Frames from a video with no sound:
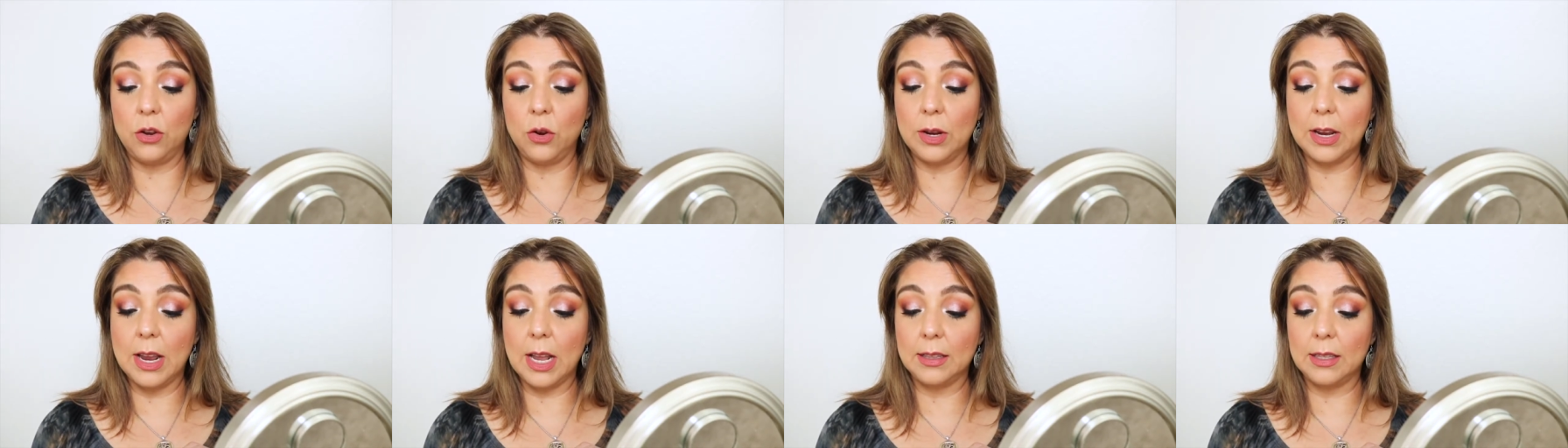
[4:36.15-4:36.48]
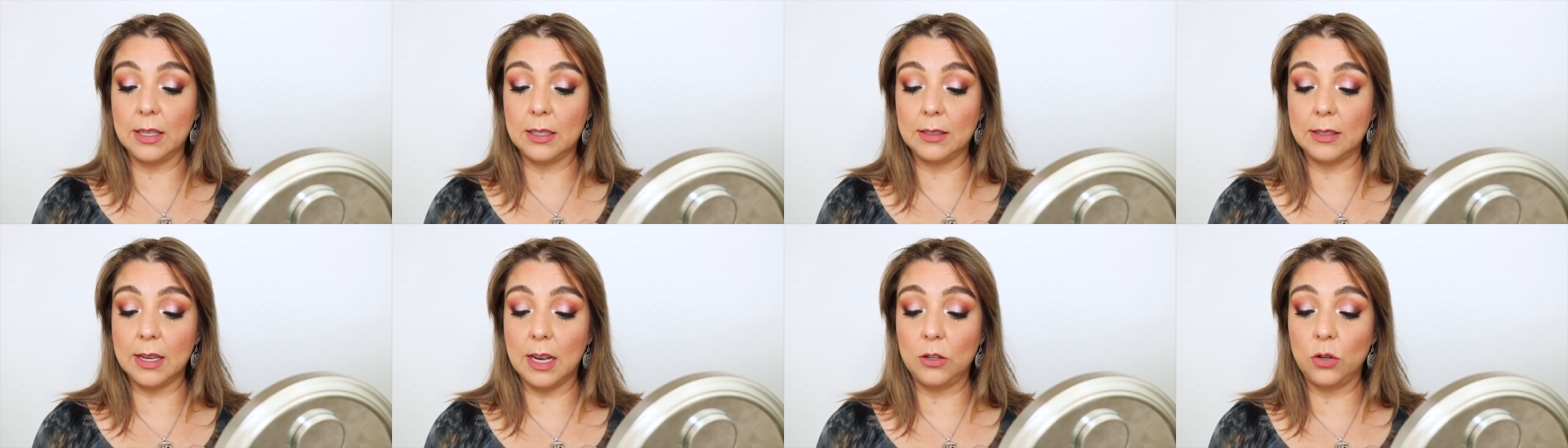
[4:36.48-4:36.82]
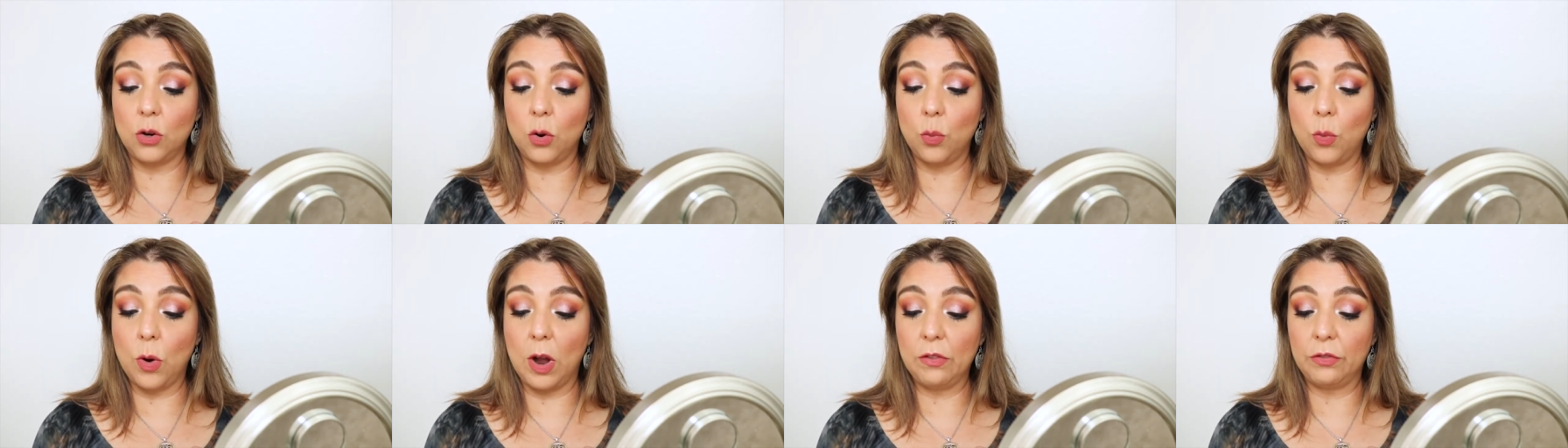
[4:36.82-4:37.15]
You get the
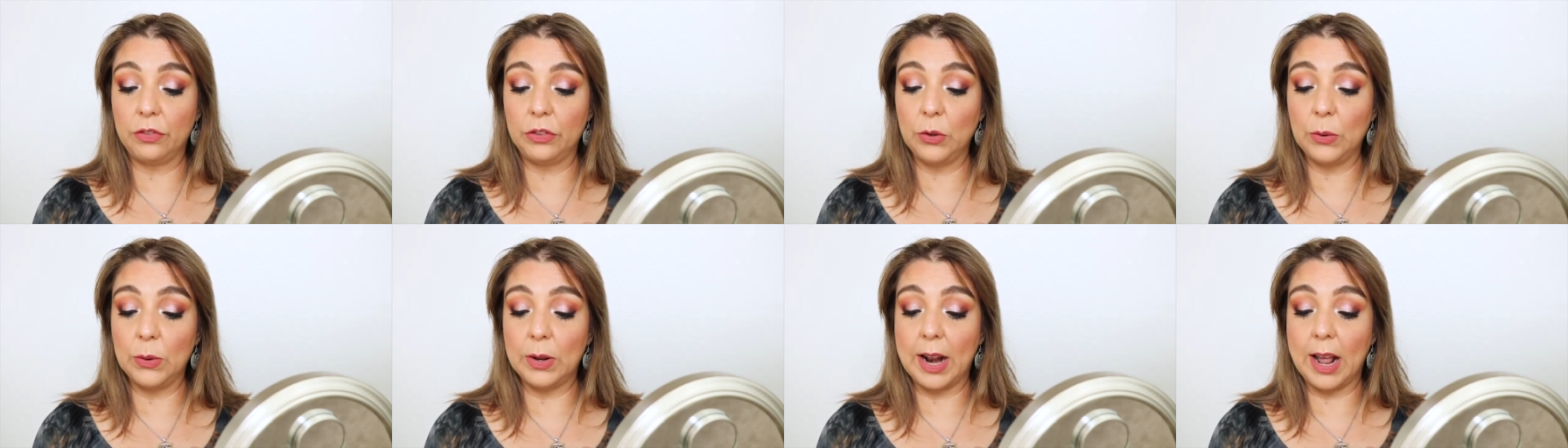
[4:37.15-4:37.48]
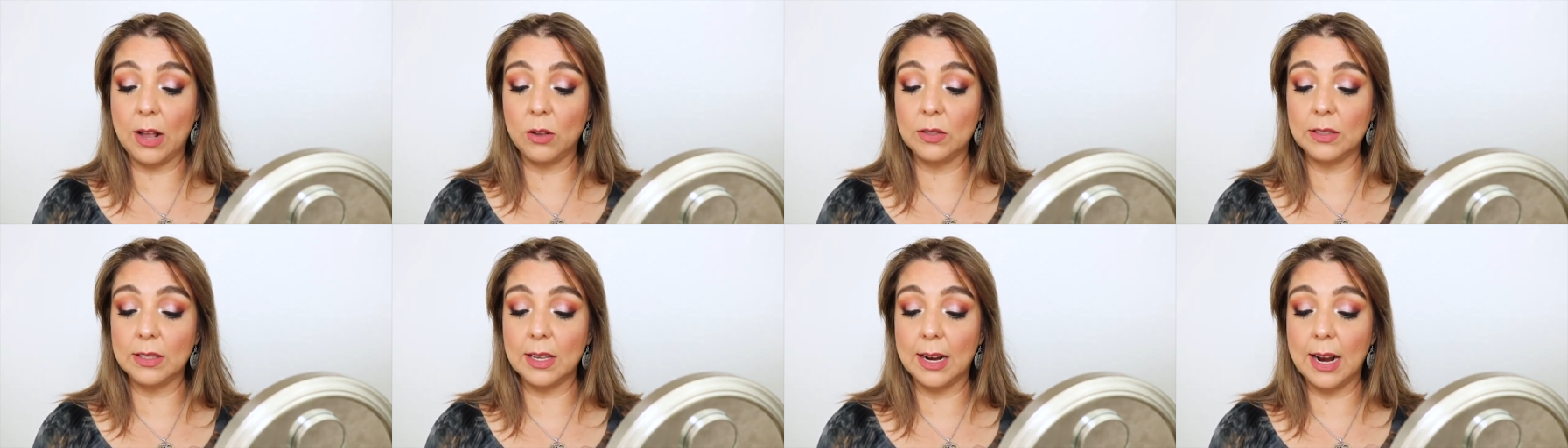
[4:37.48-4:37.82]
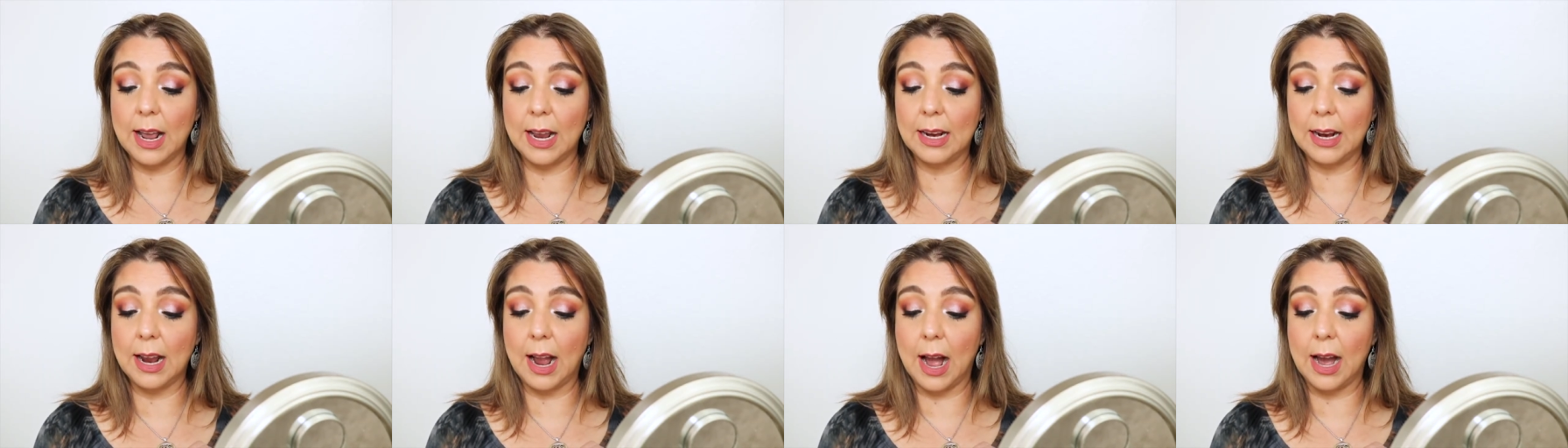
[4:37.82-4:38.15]
standard one fluid ounce and
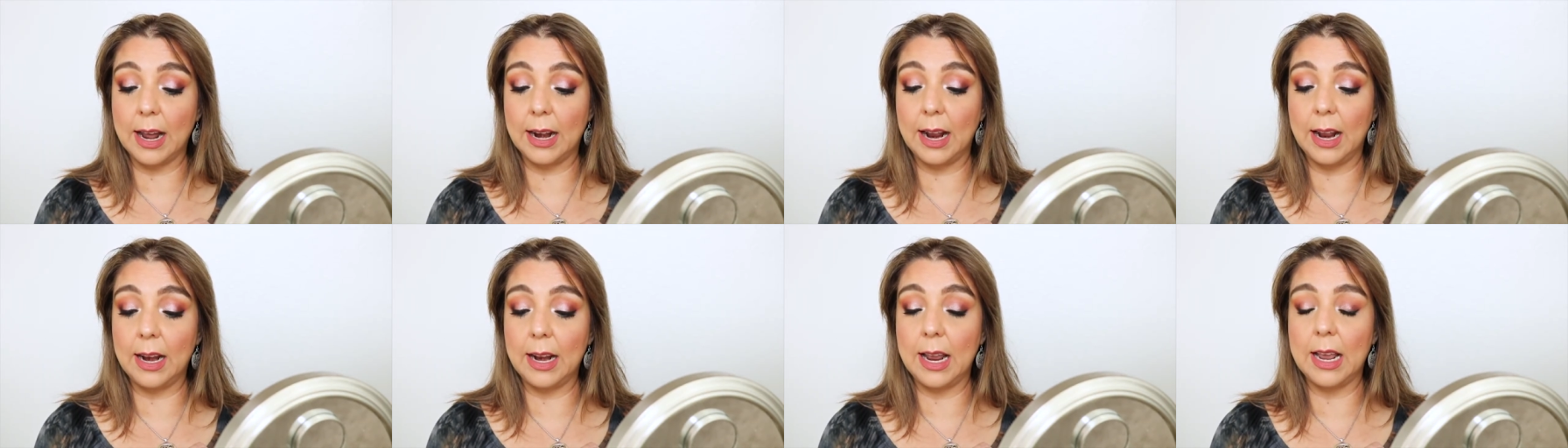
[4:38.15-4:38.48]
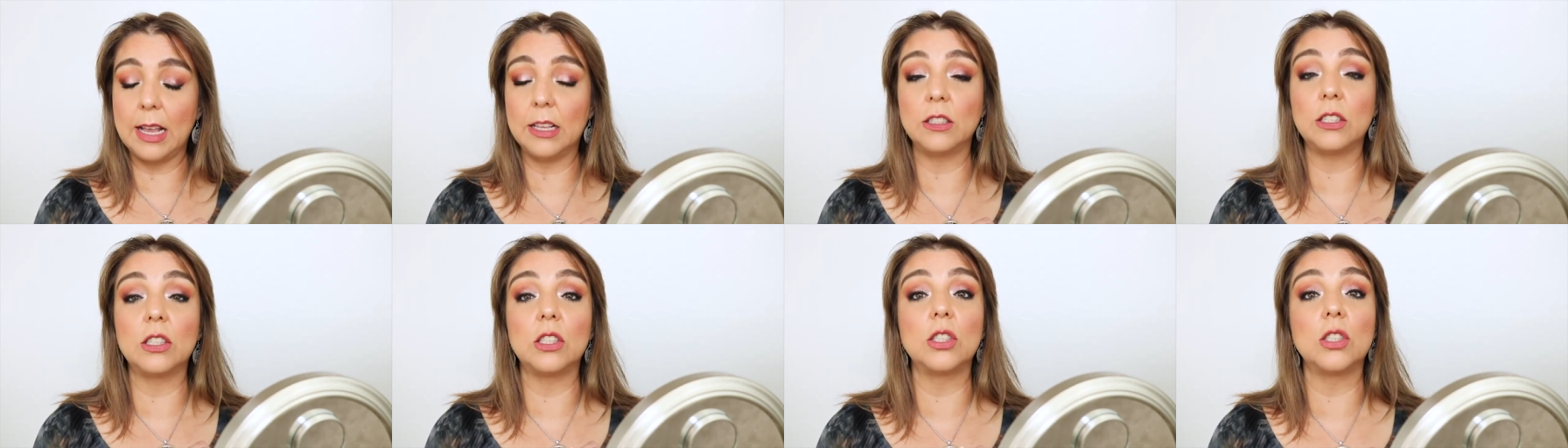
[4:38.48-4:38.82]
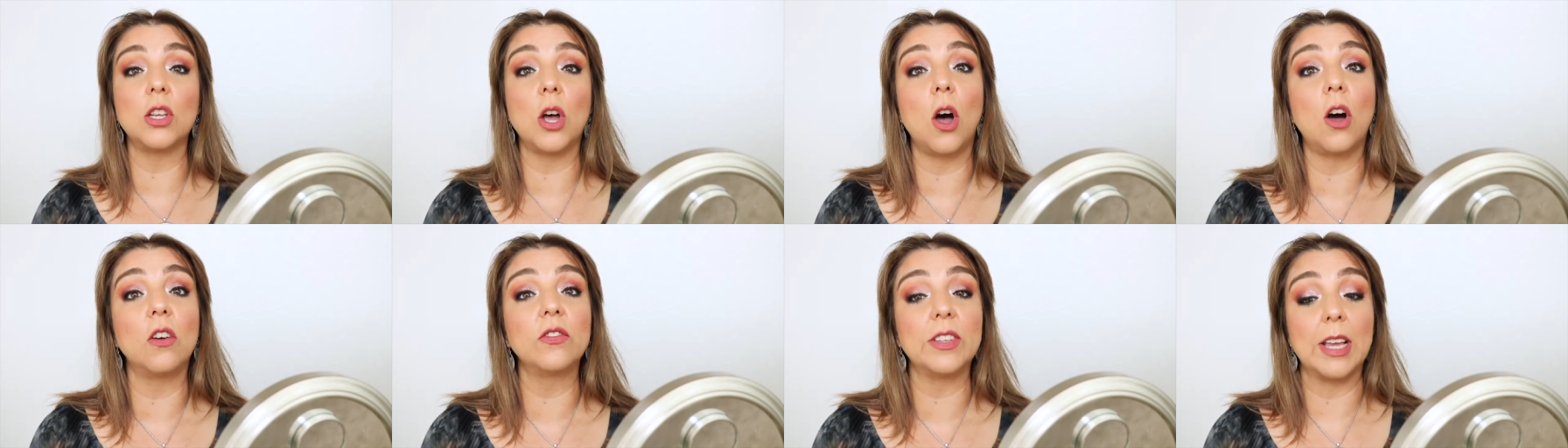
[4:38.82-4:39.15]
I got it in
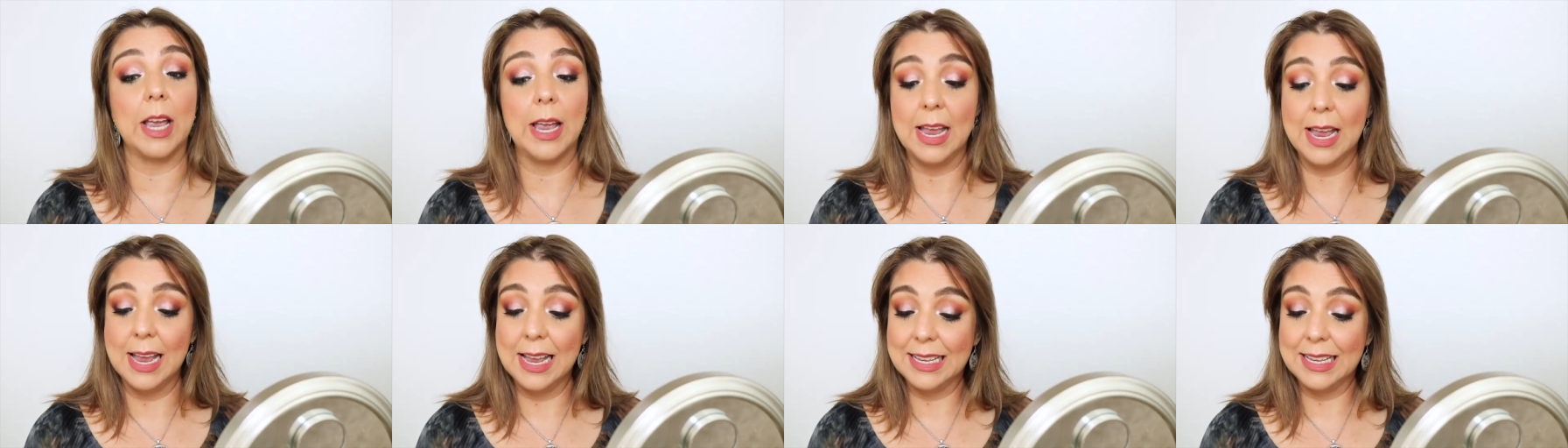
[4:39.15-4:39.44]
soft